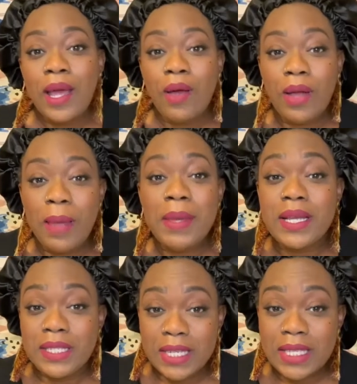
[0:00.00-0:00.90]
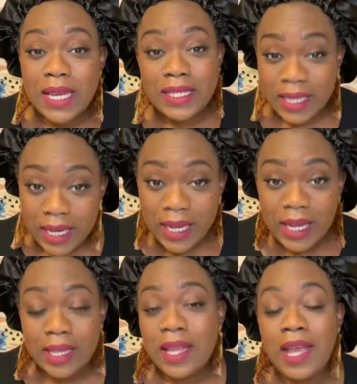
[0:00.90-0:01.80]
Okay, because yes, I
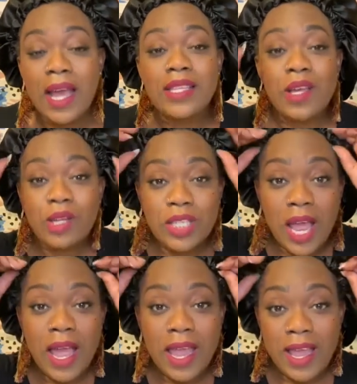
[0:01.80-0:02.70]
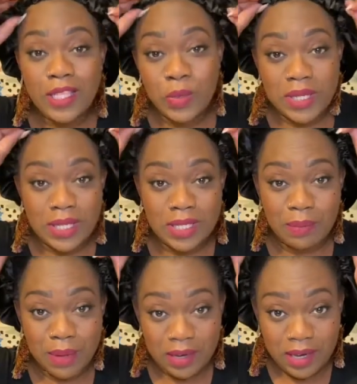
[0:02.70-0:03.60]
did. I told y'all I had twisties
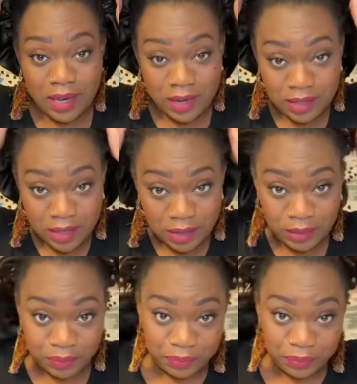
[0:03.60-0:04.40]
up under here, so